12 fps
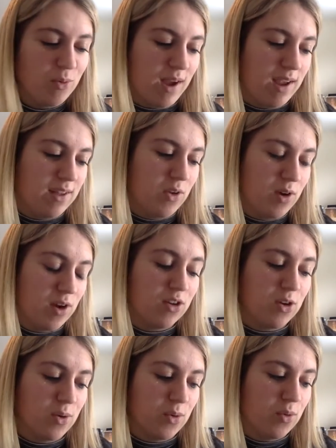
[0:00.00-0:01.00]
way you can
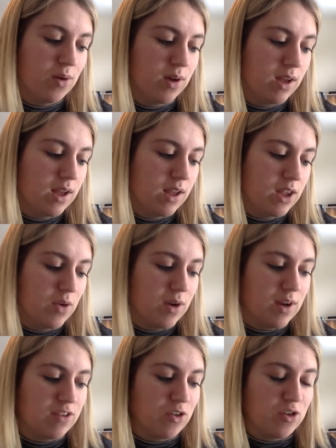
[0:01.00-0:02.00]
do you
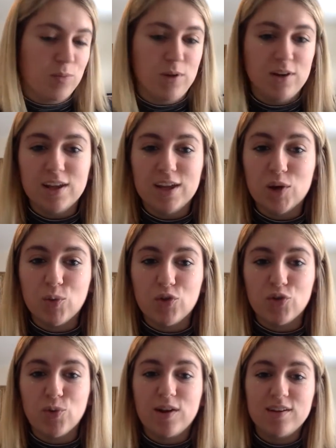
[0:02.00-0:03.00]
can do something to equal
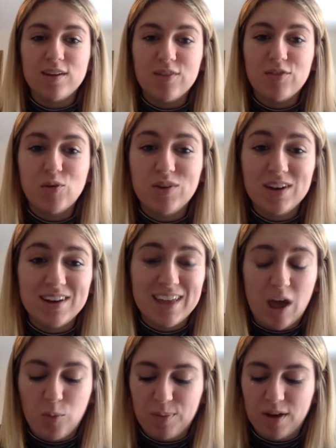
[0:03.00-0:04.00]
20 if you didn't
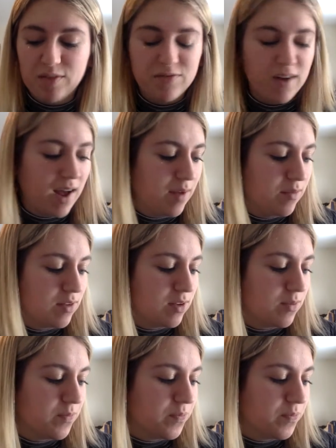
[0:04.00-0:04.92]
count by fives?